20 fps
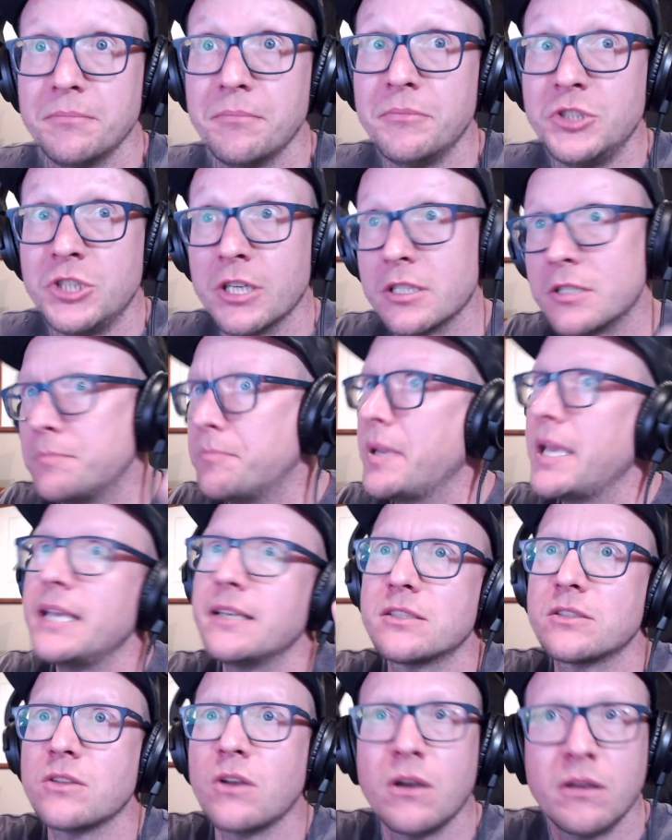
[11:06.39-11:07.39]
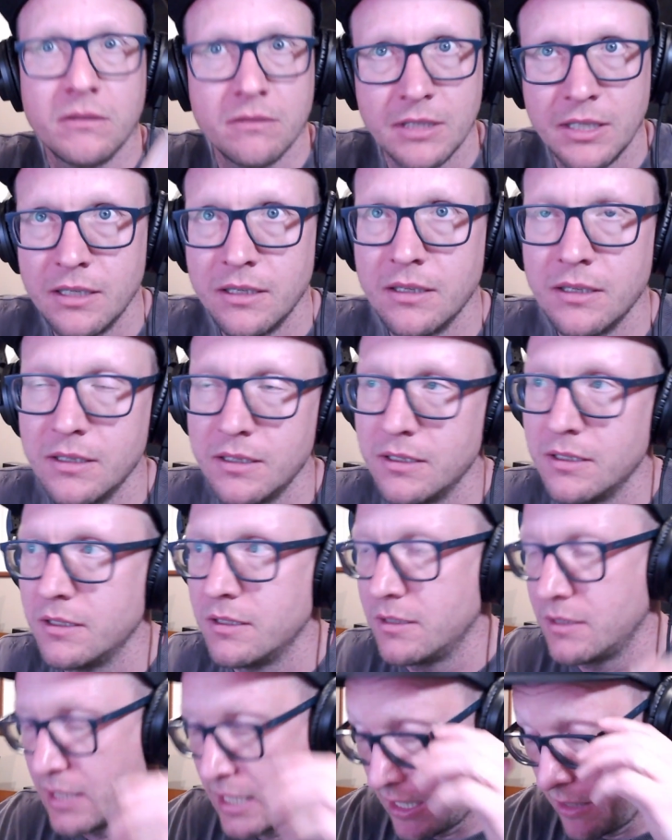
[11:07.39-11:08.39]
just based on
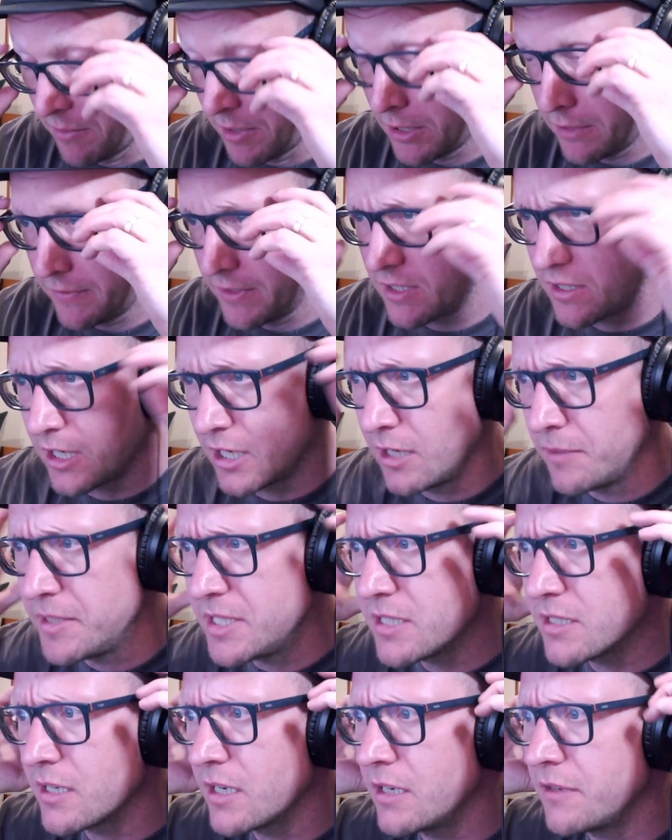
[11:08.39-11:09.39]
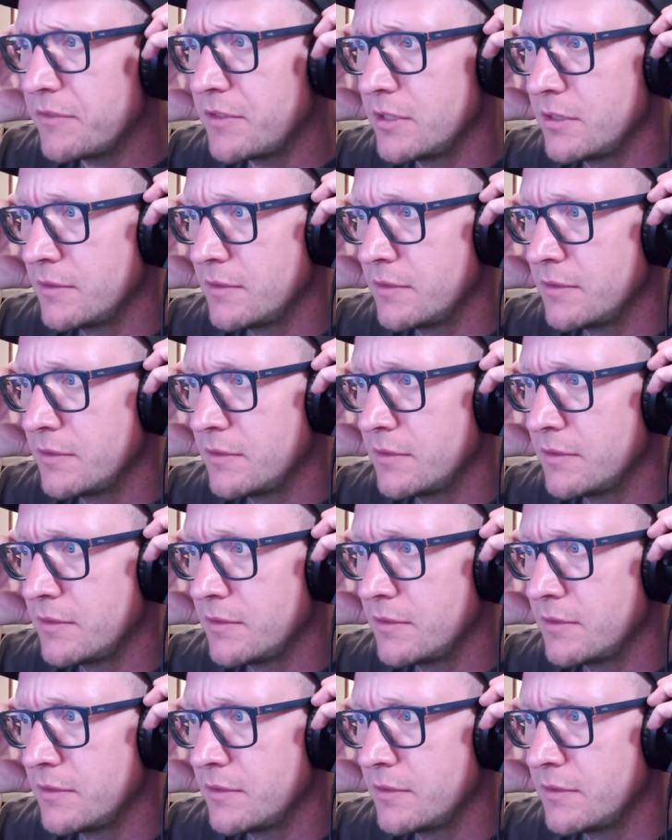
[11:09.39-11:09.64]
how much of his term he's served.